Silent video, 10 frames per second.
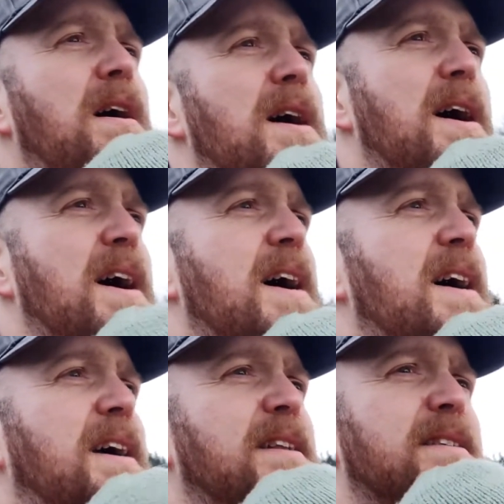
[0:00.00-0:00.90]

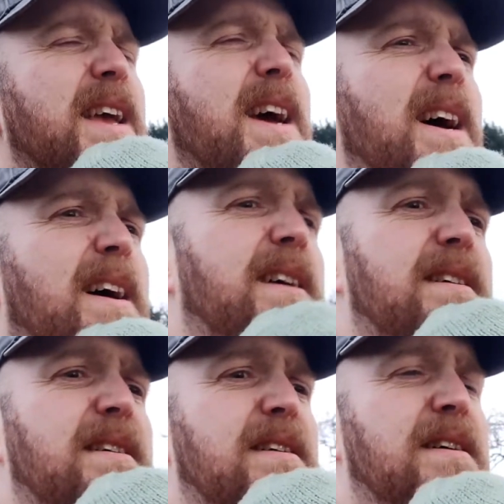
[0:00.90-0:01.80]
And yeah,
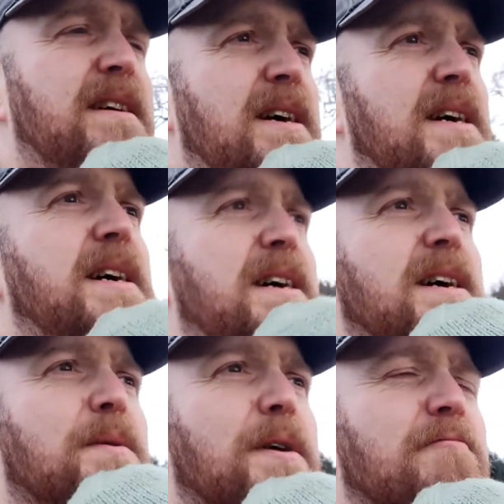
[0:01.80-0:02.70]

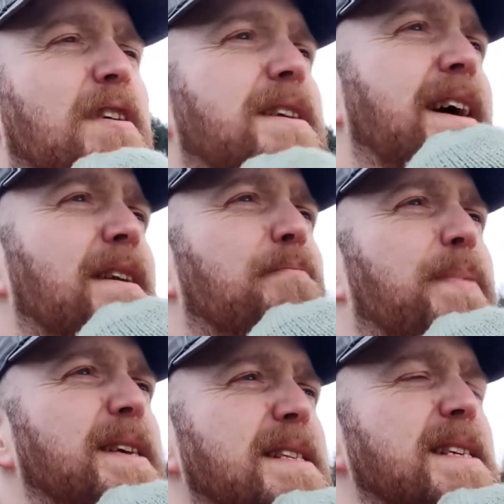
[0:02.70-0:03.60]
quick rundown of
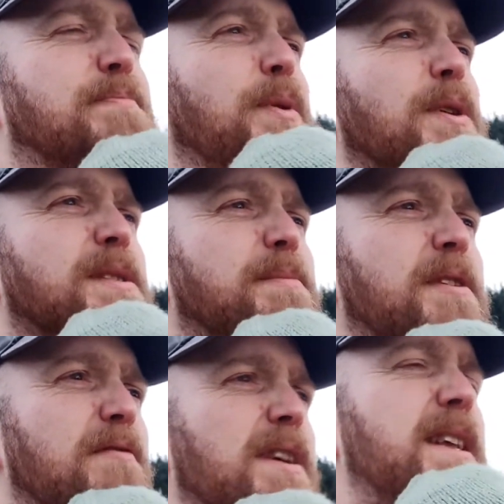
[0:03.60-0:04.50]
business books I've
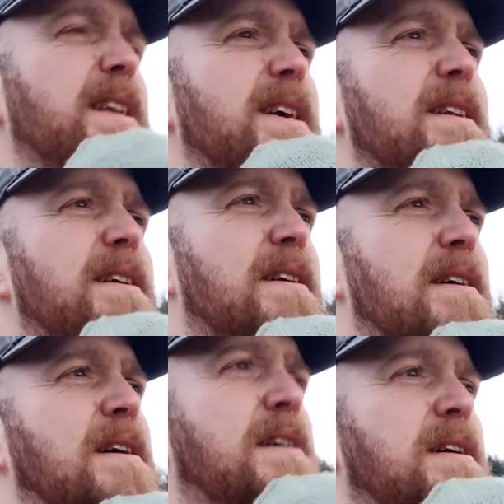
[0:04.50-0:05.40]
been reading.
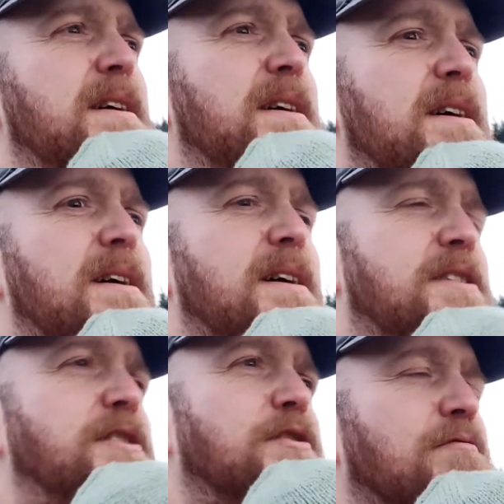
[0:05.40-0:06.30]
I
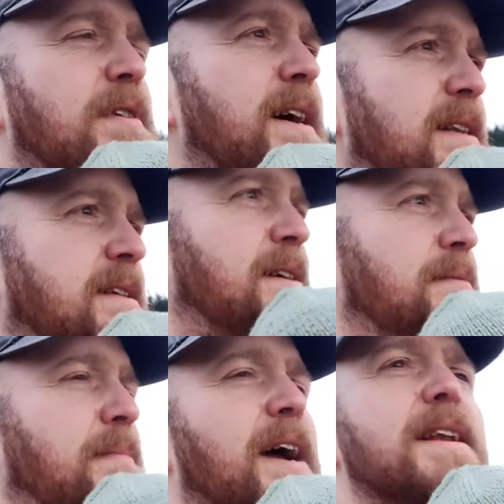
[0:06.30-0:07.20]
just read
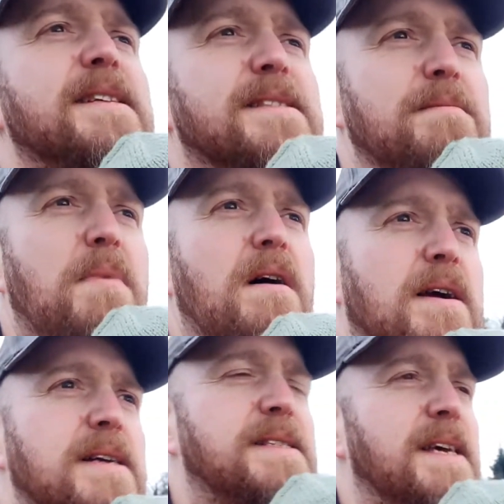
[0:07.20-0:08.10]
Magnetic
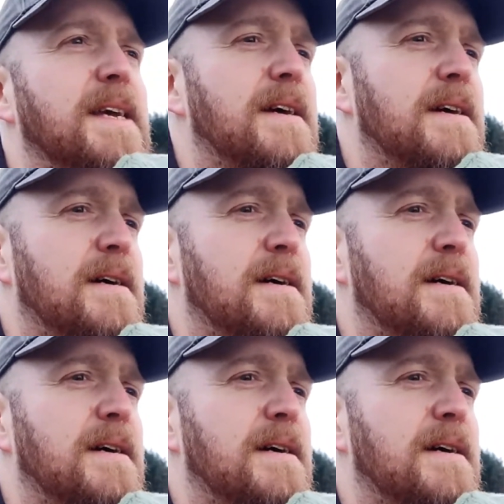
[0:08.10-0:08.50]
Marketing